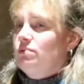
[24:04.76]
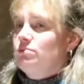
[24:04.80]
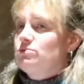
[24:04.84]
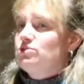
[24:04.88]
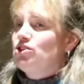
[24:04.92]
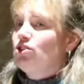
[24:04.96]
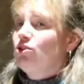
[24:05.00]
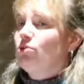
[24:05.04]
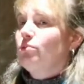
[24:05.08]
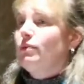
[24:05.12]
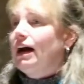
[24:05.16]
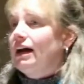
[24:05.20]

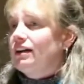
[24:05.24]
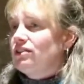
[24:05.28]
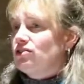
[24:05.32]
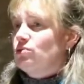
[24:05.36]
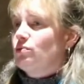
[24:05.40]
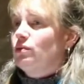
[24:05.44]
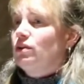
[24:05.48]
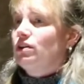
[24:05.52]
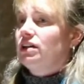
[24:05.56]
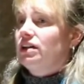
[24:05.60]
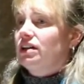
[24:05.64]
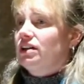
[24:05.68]
them too
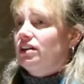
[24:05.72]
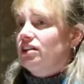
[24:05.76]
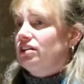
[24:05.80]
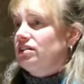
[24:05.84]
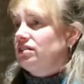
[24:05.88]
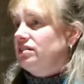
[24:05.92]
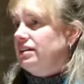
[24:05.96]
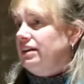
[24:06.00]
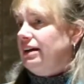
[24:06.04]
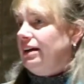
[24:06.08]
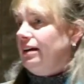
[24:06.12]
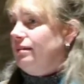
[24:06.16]
much, will it
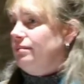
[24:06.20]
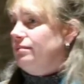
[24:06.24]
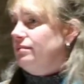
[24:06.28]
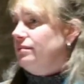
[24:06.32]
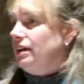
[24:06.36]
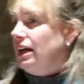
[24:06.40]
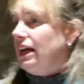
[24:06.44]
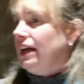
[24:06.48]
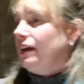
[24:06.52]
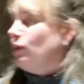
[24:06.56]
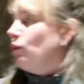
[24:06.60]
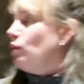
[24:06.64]
hurt
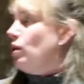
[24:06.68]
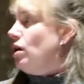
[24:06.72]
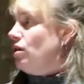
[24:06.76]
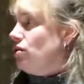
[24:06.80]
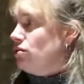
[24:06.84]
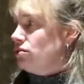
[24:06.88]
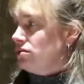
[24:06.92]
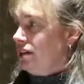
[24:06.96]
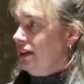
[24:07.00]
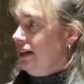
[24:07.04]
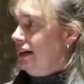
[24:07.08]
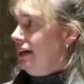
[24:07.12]
them? It
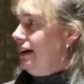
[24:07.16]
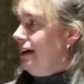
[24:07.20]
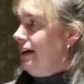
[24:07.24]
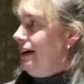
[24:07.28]
won't.